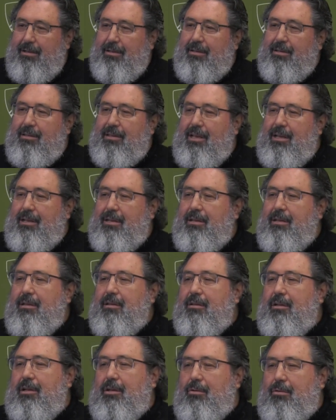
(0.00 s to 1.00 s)
Then,
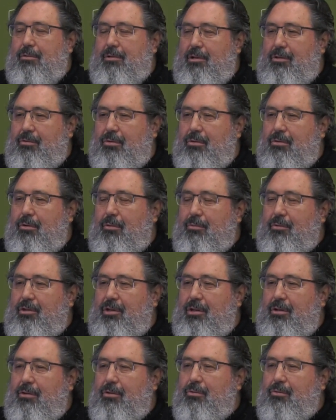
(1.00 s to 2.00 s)
in order to
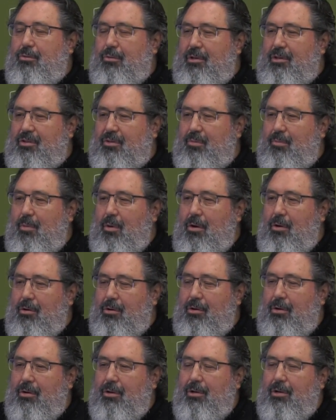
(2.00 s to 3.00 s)
continue to
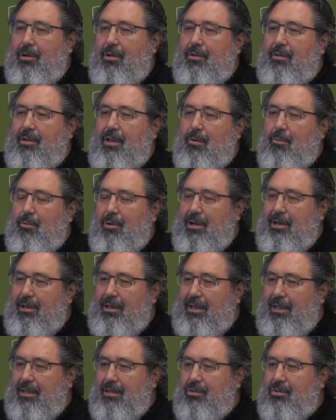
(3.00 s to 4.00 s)
smoke, they will
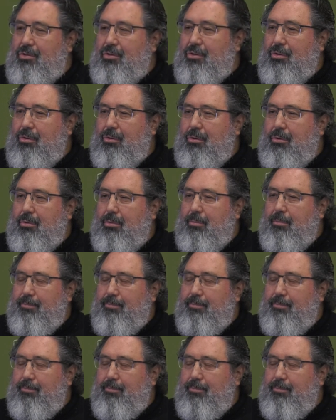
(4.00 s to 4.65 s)
need to